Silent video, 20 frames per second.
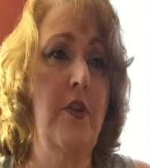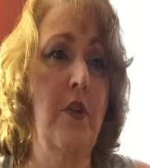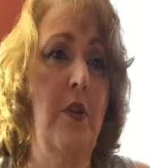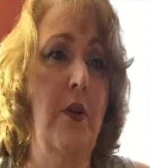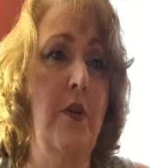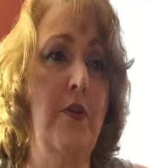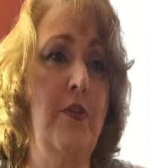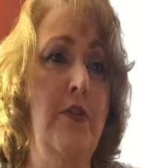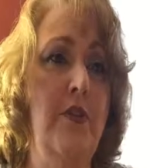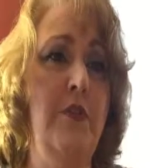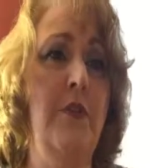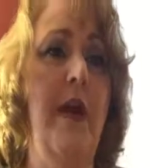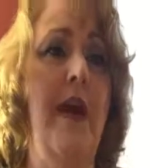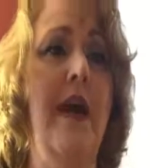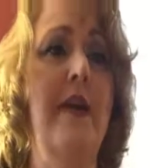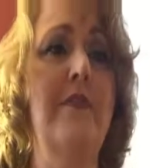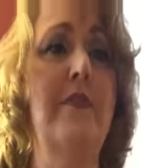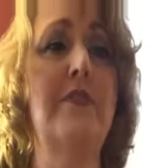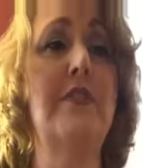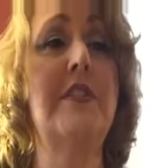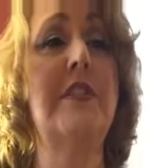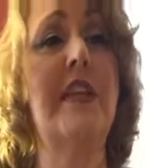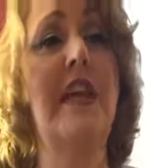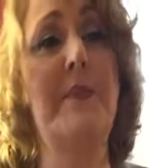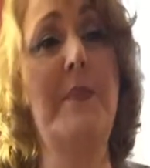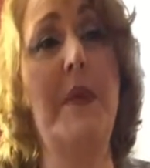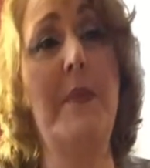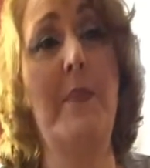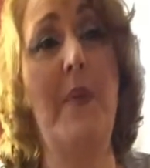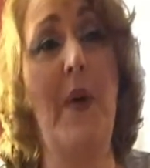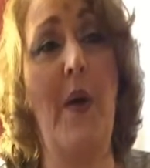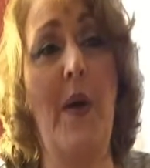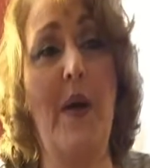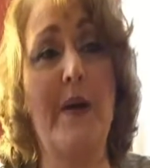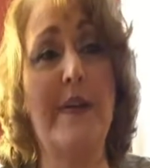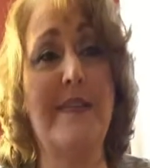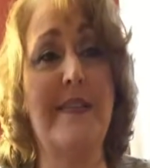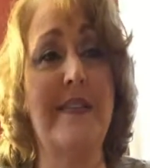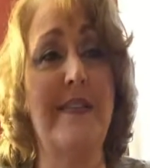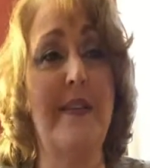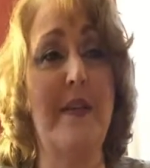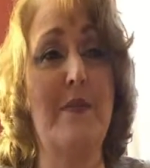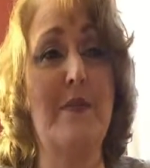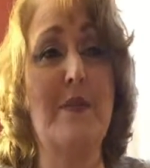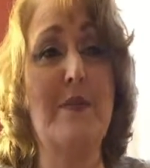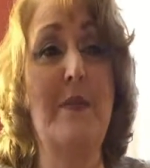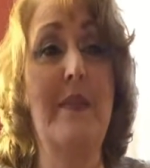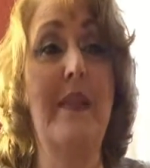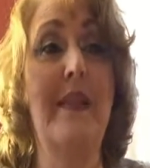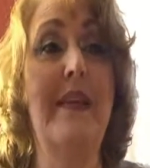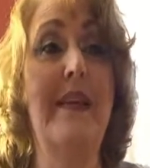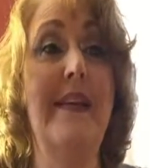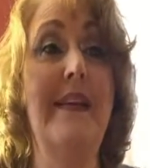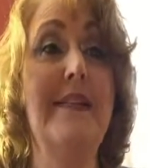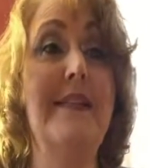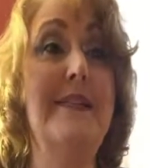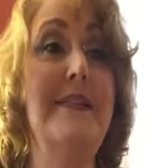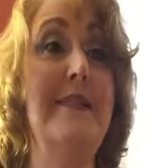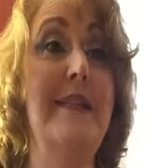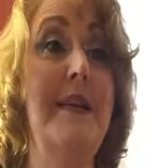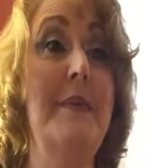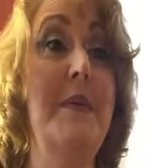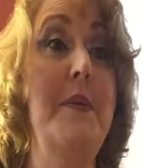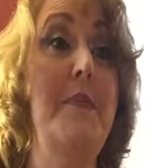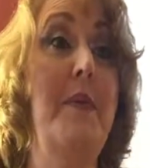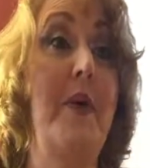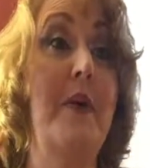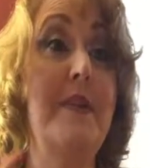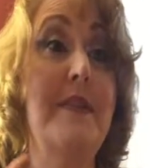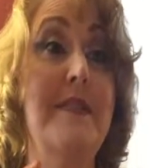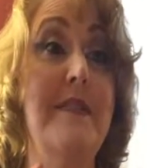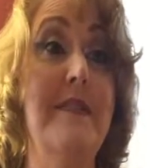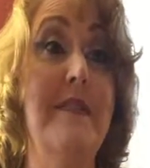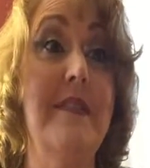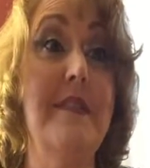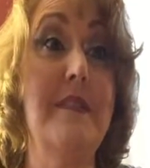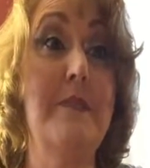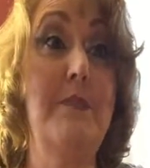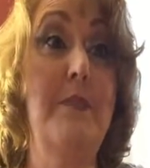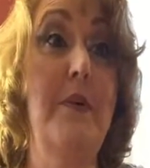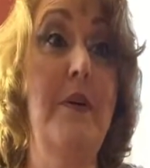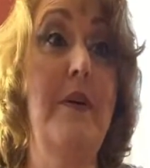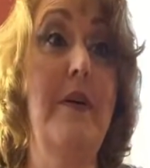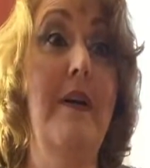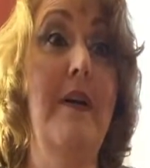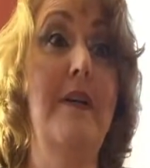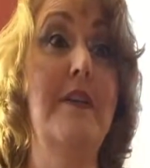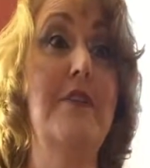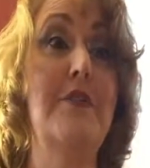to earth. You have your steamy parts, and there was plenty of steamy parts in this book.